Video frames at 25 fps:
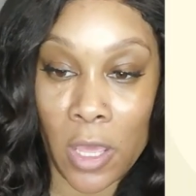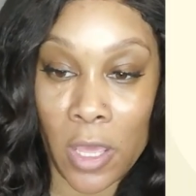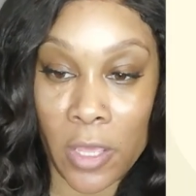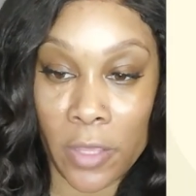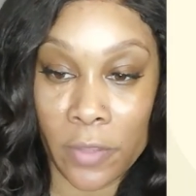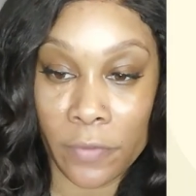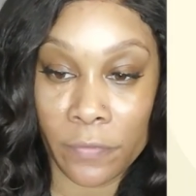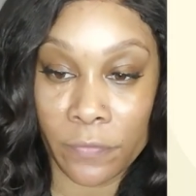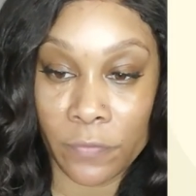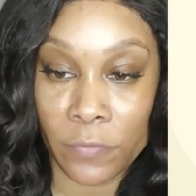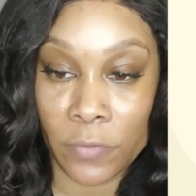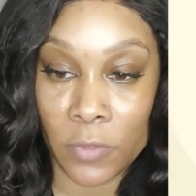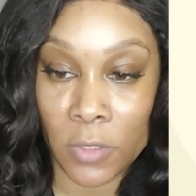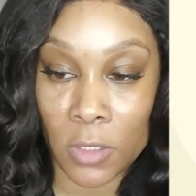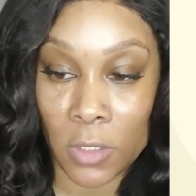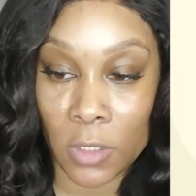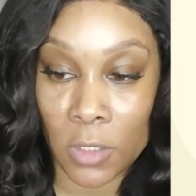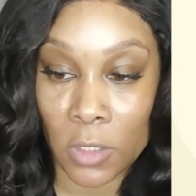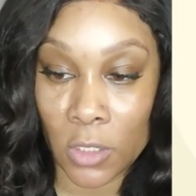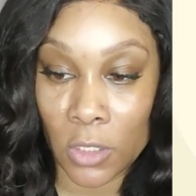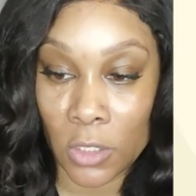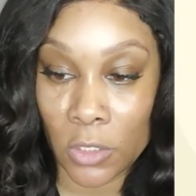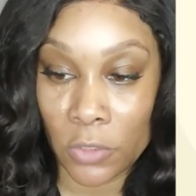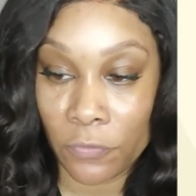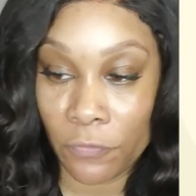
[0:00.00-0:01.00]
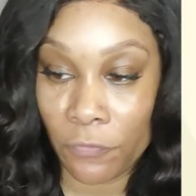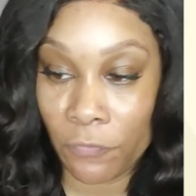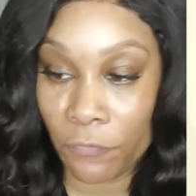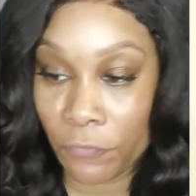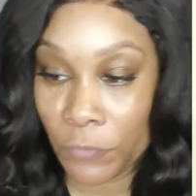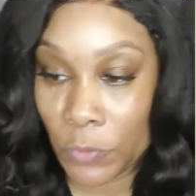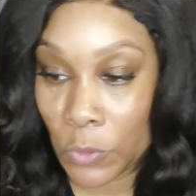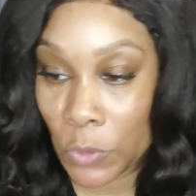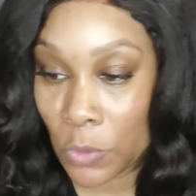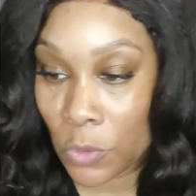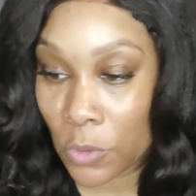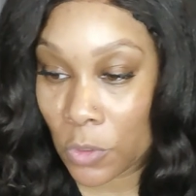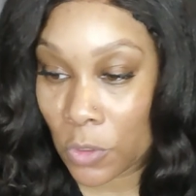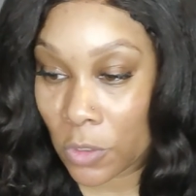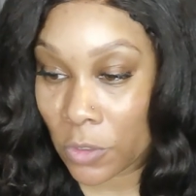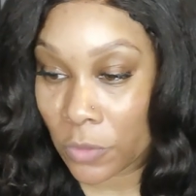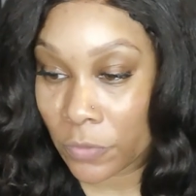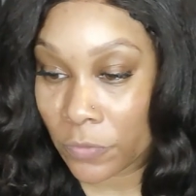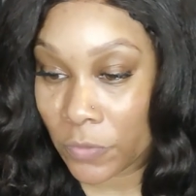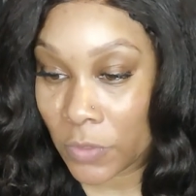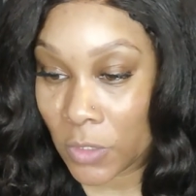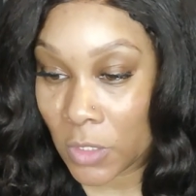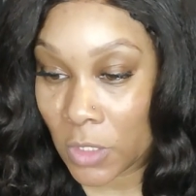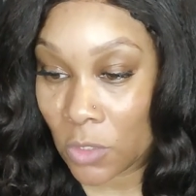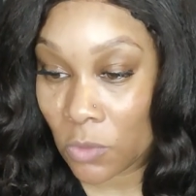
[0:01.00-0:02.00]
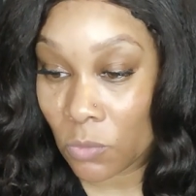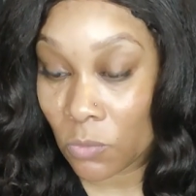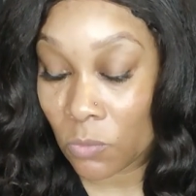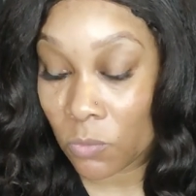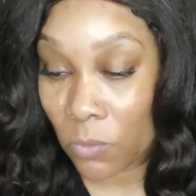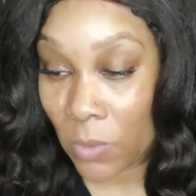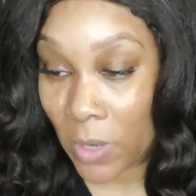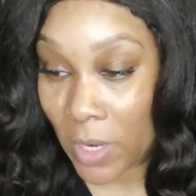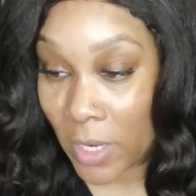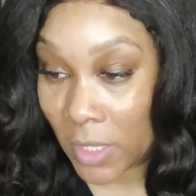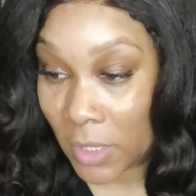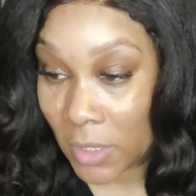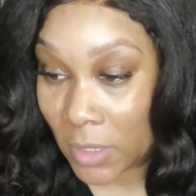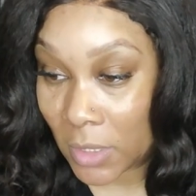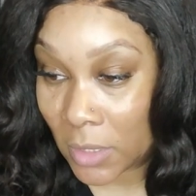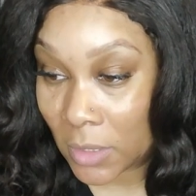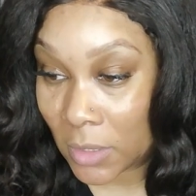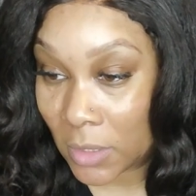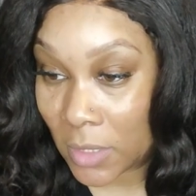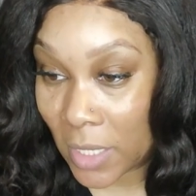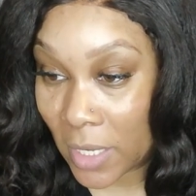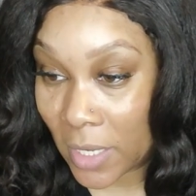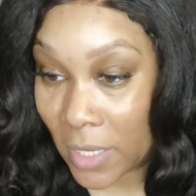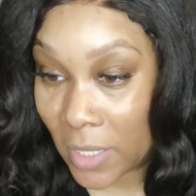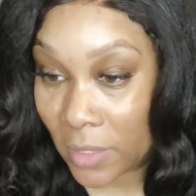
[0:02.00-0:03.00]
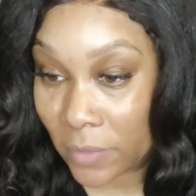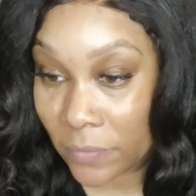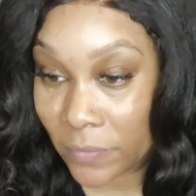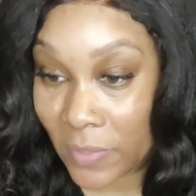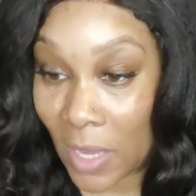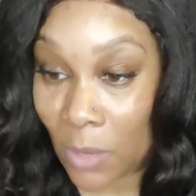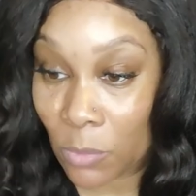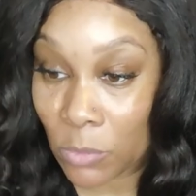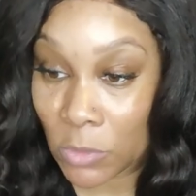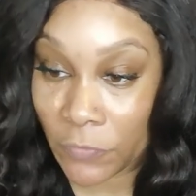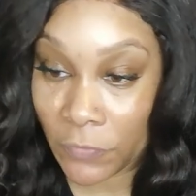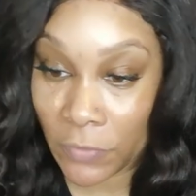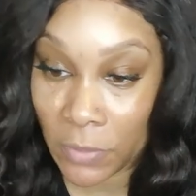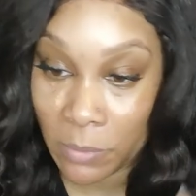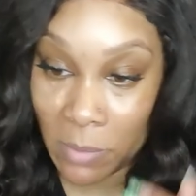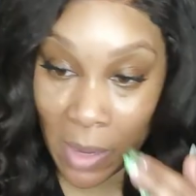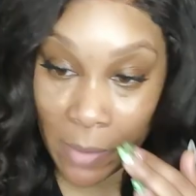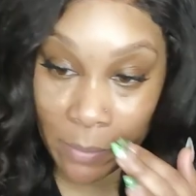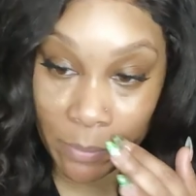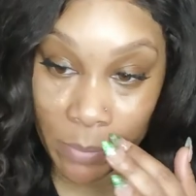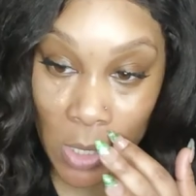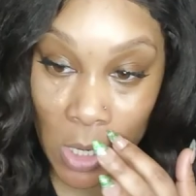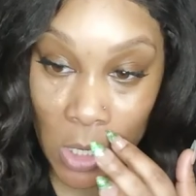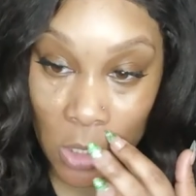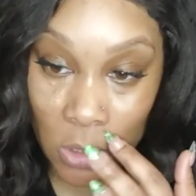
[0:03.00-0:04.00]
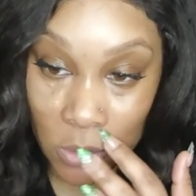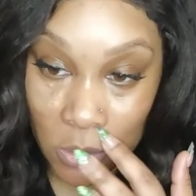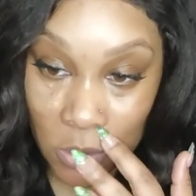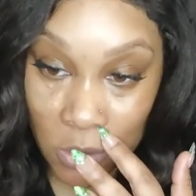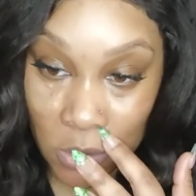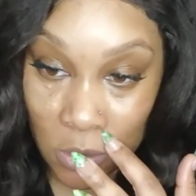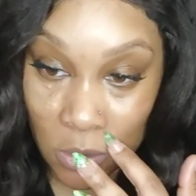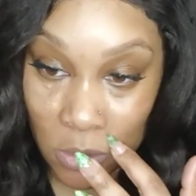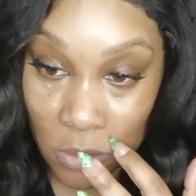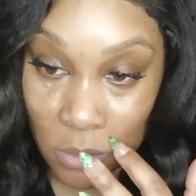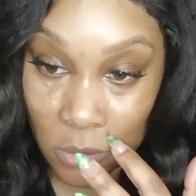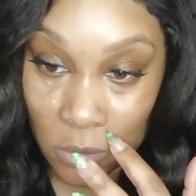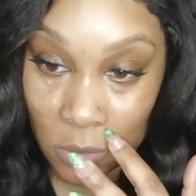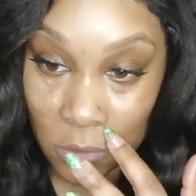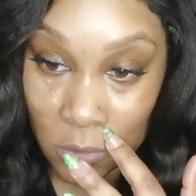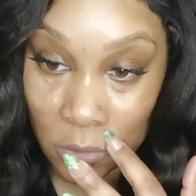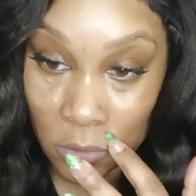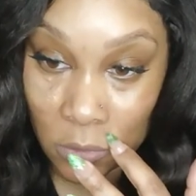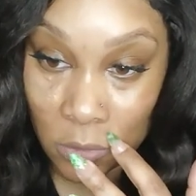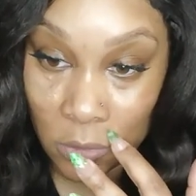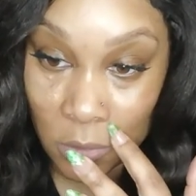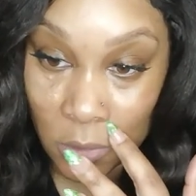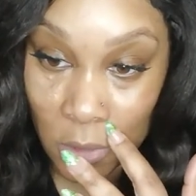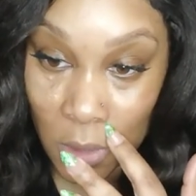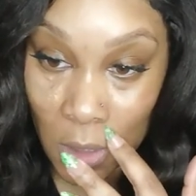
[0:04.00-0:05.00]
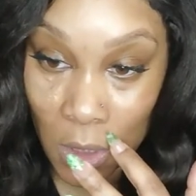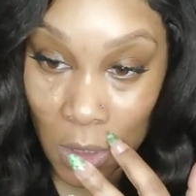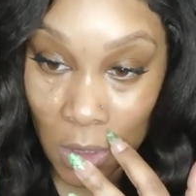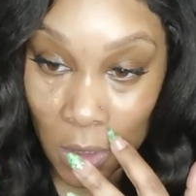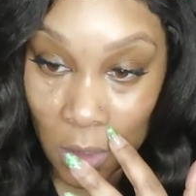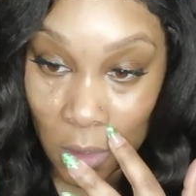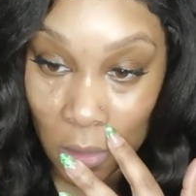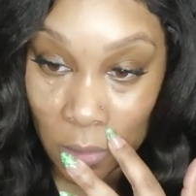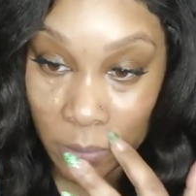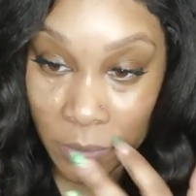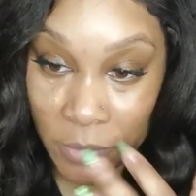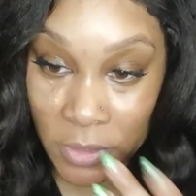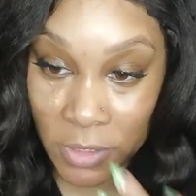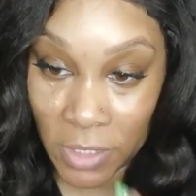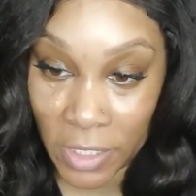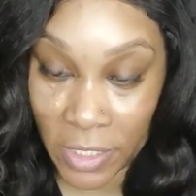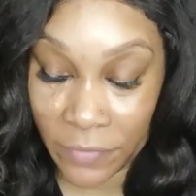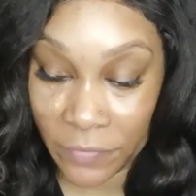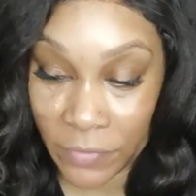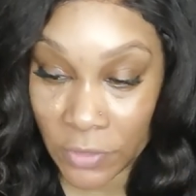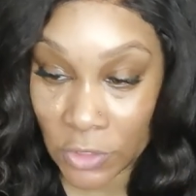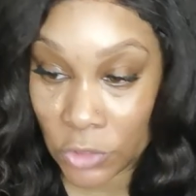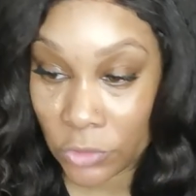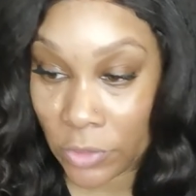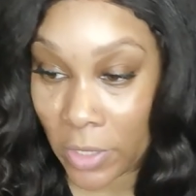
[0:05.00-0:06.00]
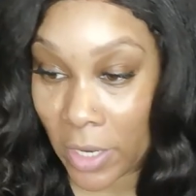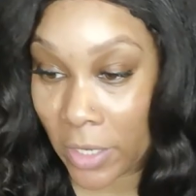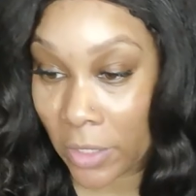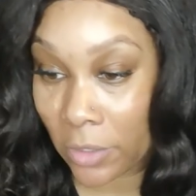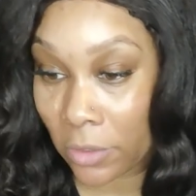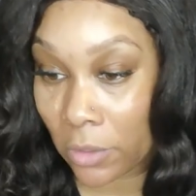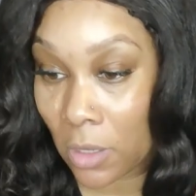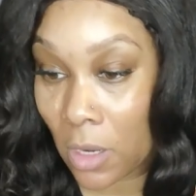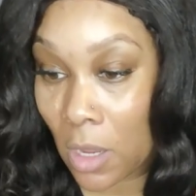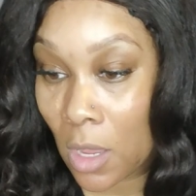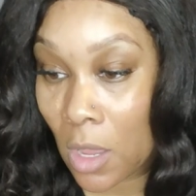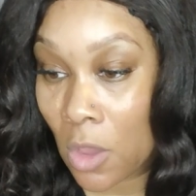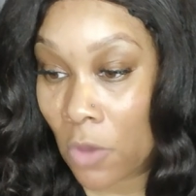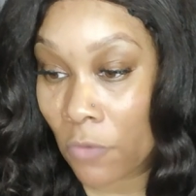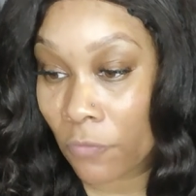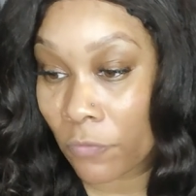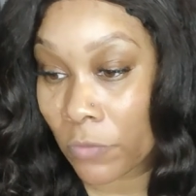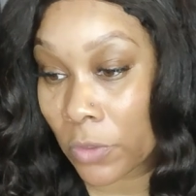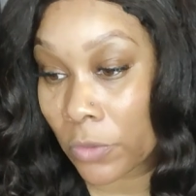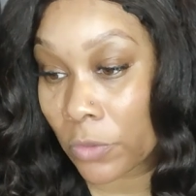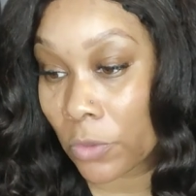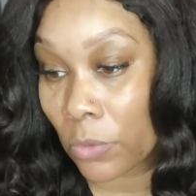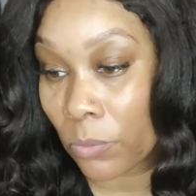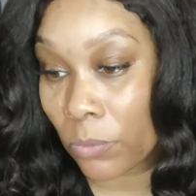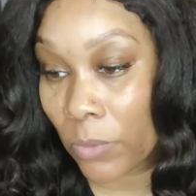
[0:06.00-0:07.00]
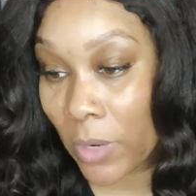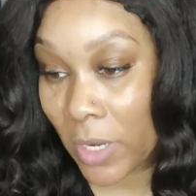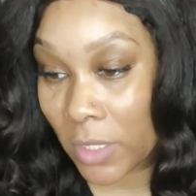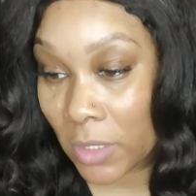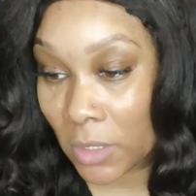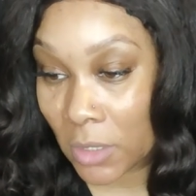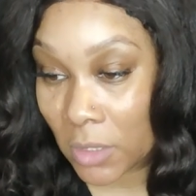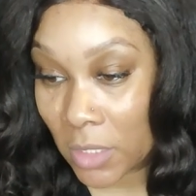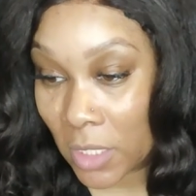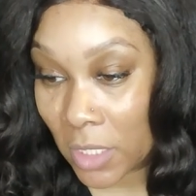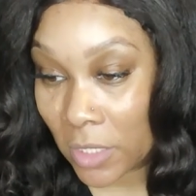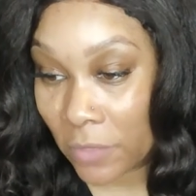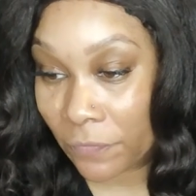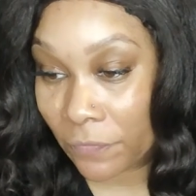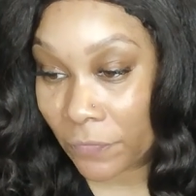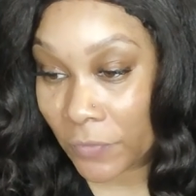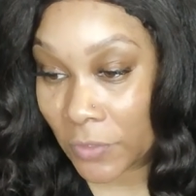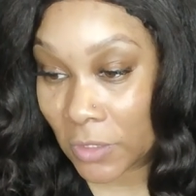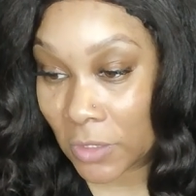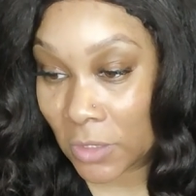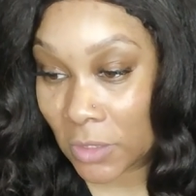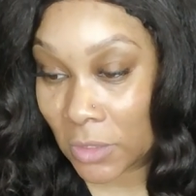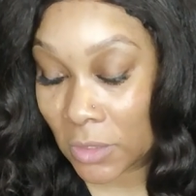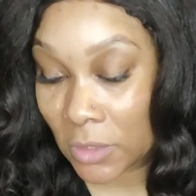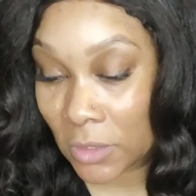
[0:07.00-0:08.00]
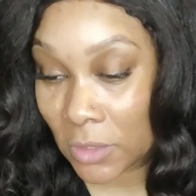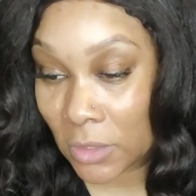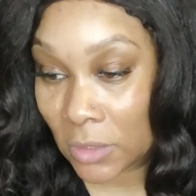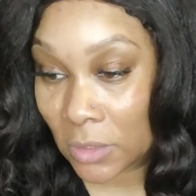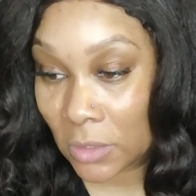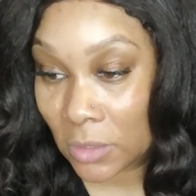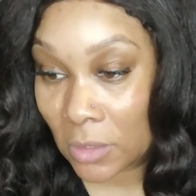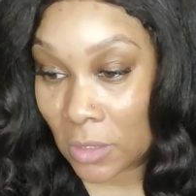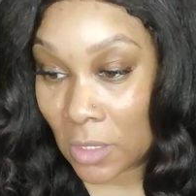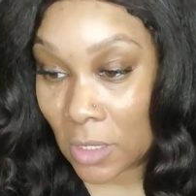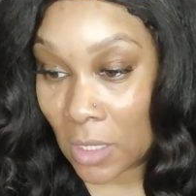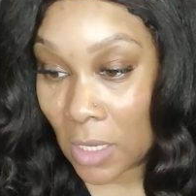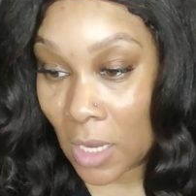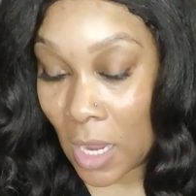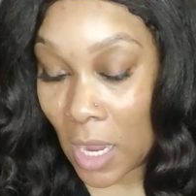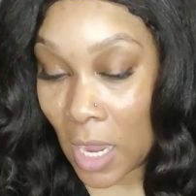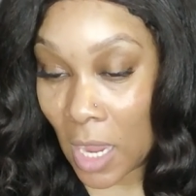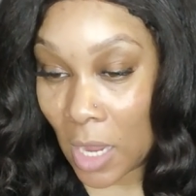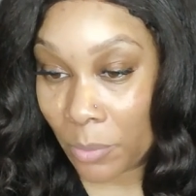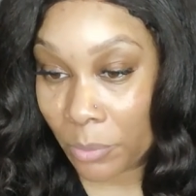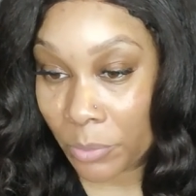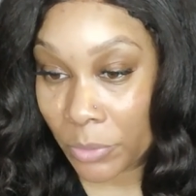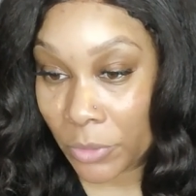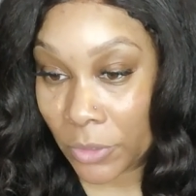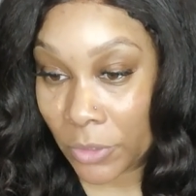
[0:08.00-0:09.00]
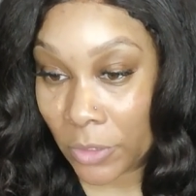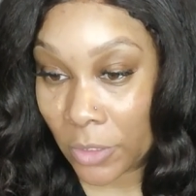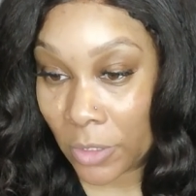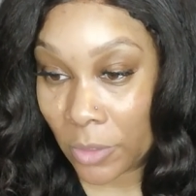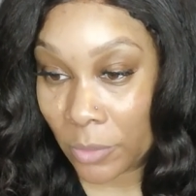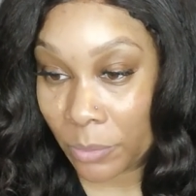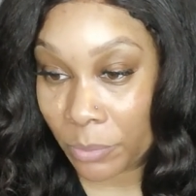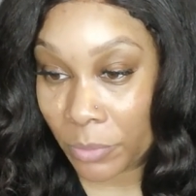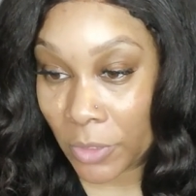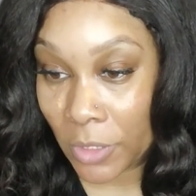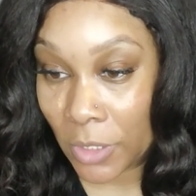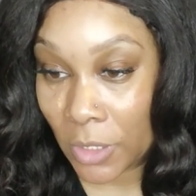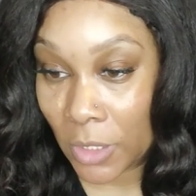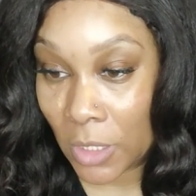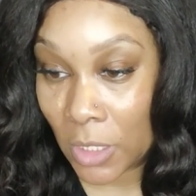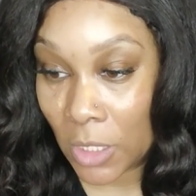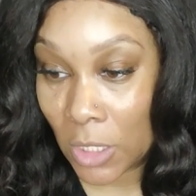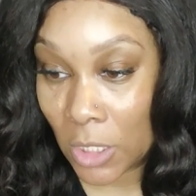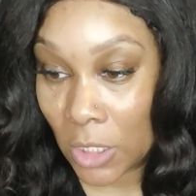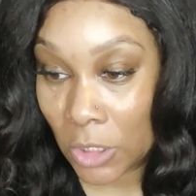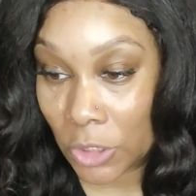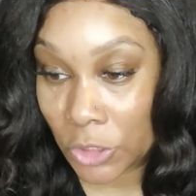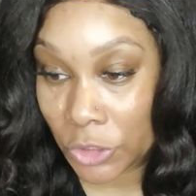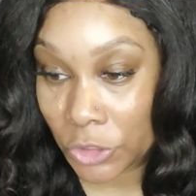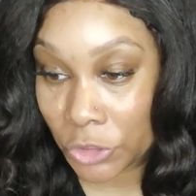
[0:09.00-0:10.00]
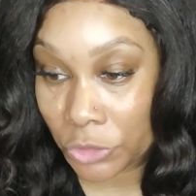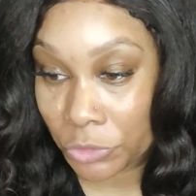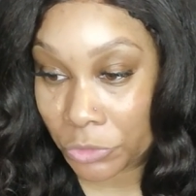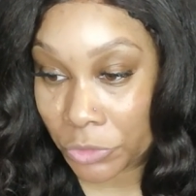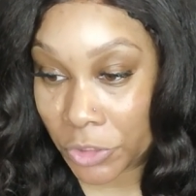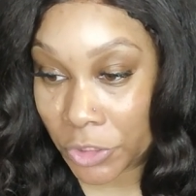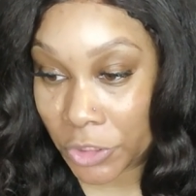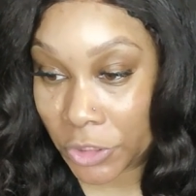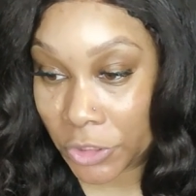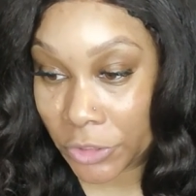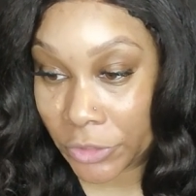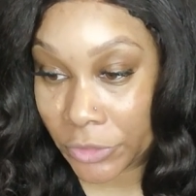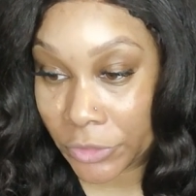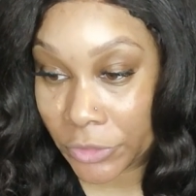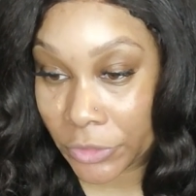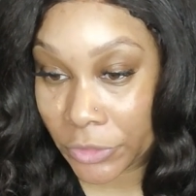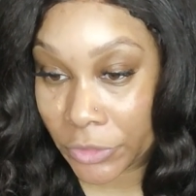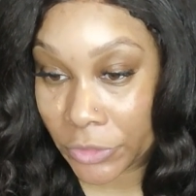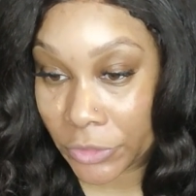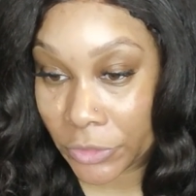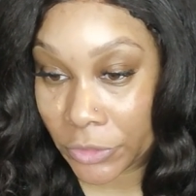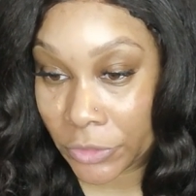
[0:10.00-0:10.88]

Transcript: And then for the rainy day, that was for my personal um, savings tracker. For the rainy day fund, I put up 100